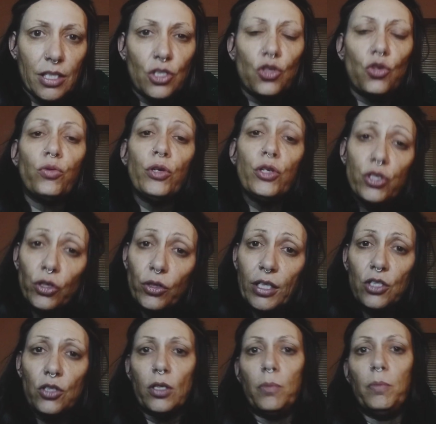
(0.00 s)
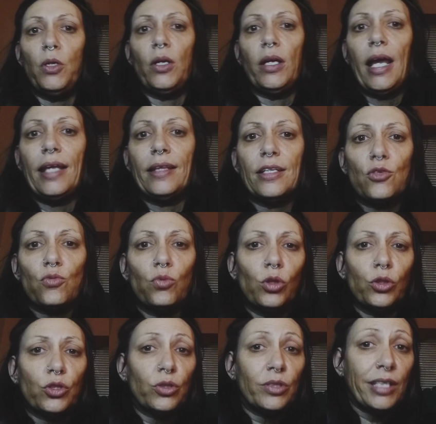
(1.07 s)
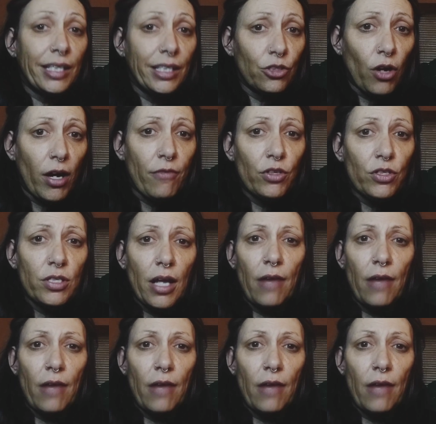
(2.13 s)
It's crucial that you communicate this rule to team drivers